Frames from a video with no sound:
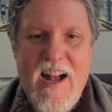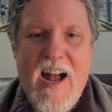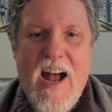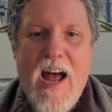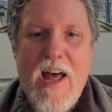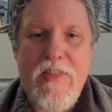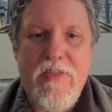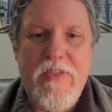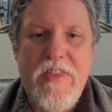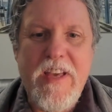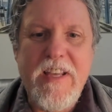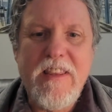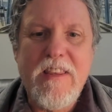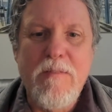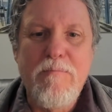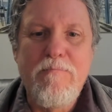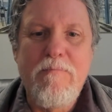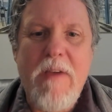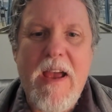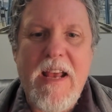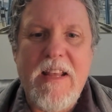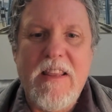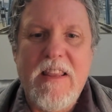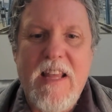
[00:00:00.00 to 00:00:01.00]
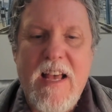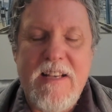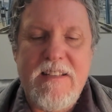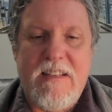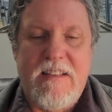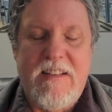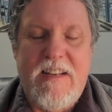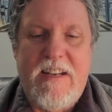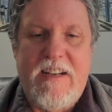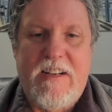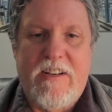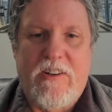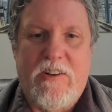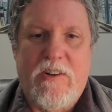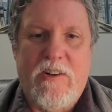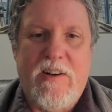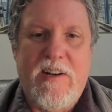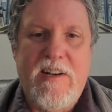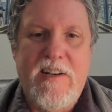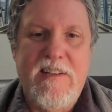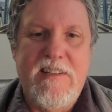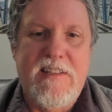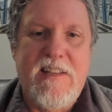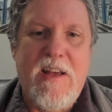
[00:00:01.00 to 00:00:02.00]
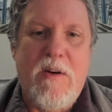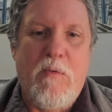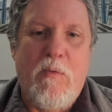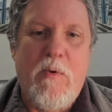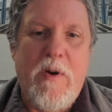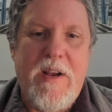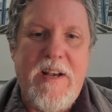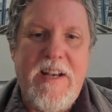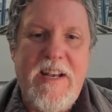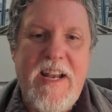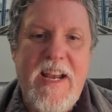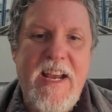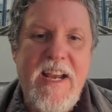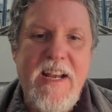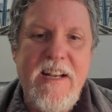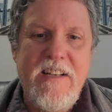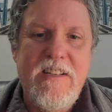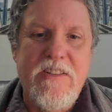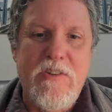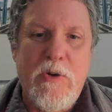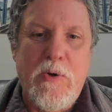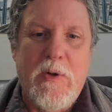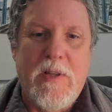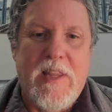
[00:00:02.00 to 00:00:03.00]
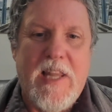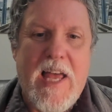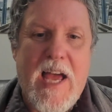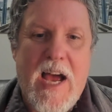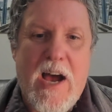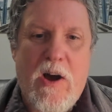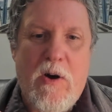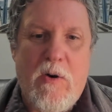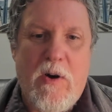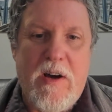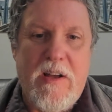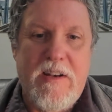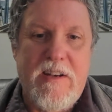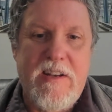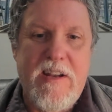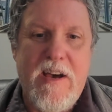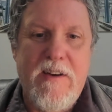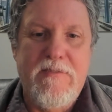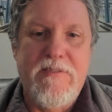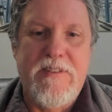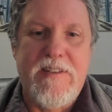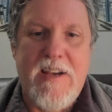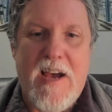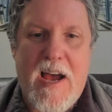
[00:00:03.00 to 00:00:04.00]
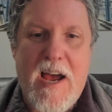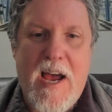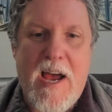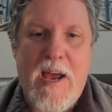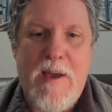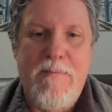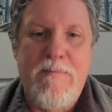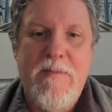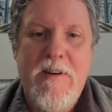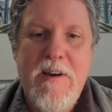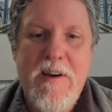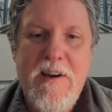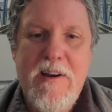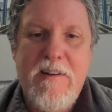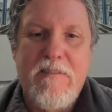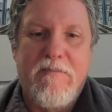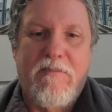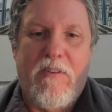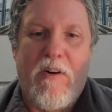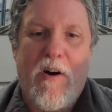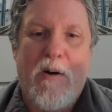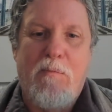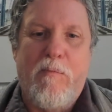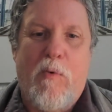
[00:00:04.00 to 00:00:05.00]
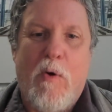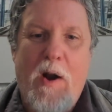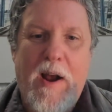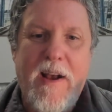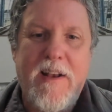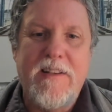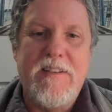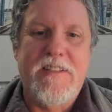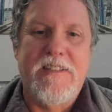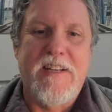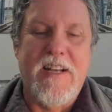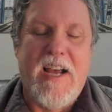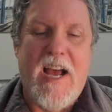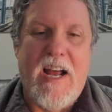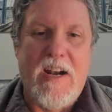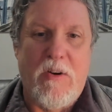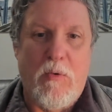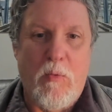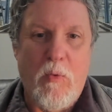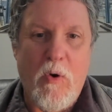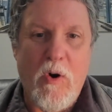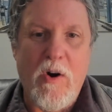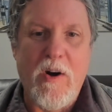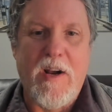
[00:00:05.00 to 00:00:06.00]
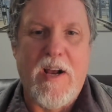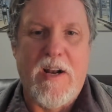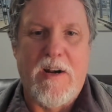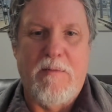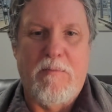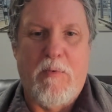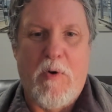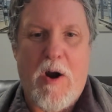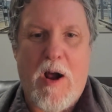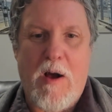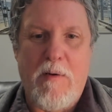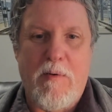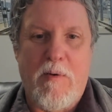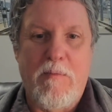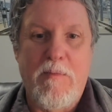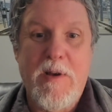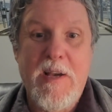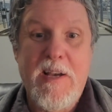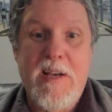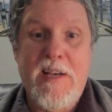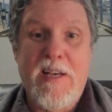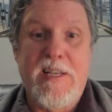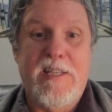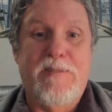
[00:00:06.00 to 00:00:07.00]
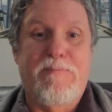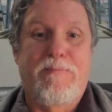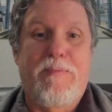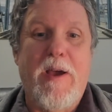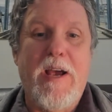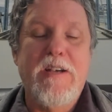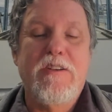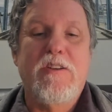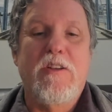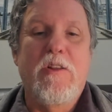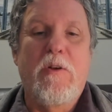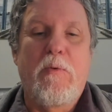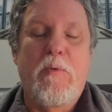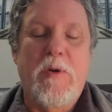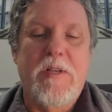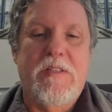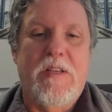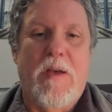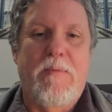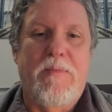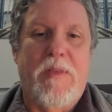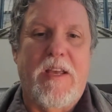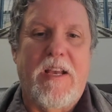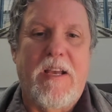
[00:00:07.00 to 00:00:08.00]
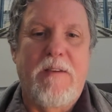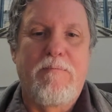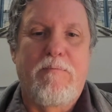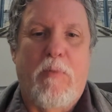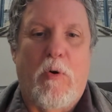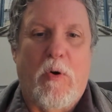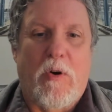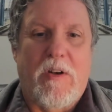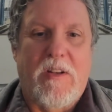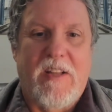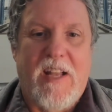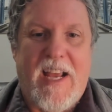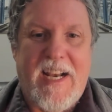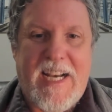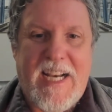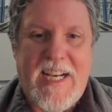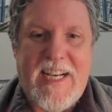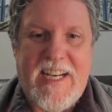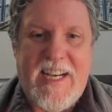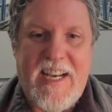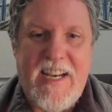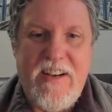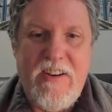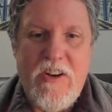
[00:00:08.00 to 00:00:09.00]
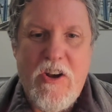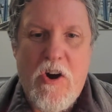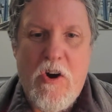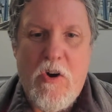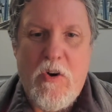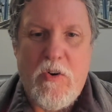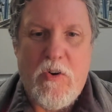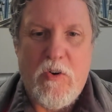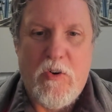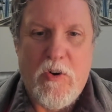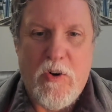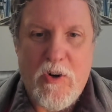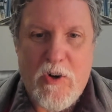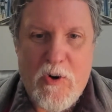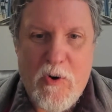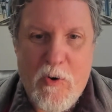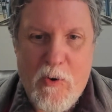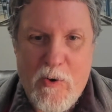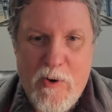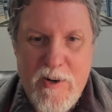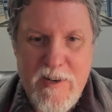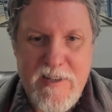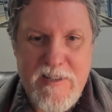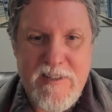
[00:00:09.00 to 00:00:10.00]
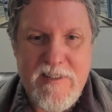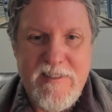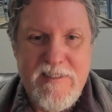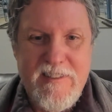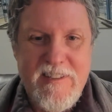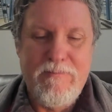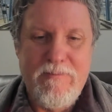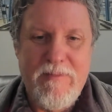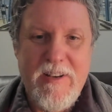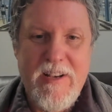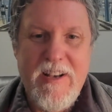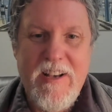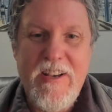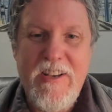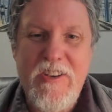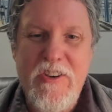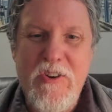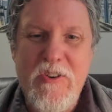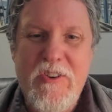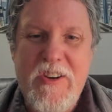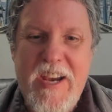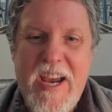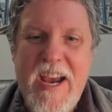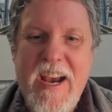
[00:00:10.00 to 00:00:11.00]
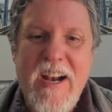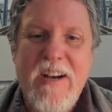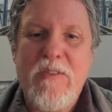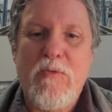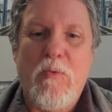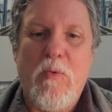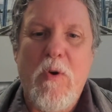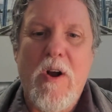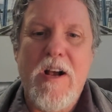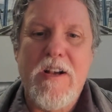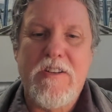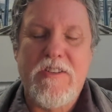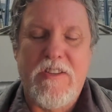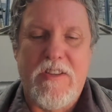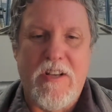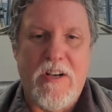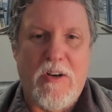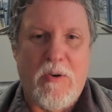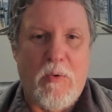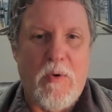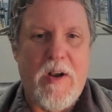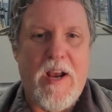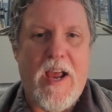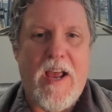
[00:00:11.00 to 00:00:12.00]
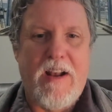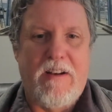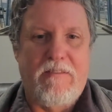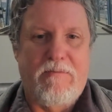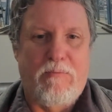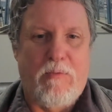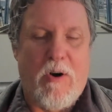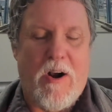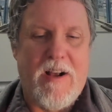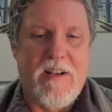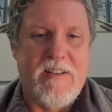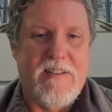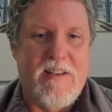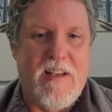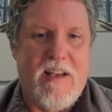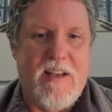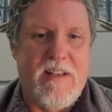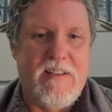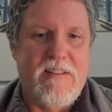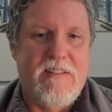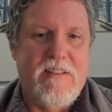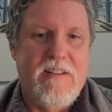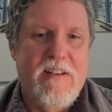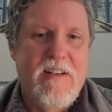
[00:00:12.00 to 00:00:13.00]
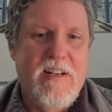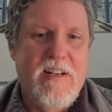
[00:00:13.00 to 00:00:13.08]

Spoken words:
I think the main lesson here is that we need to allow enough time for our brains to kind of work on a problem, especially with something important like a keynote or a course. You can't rush the creative process,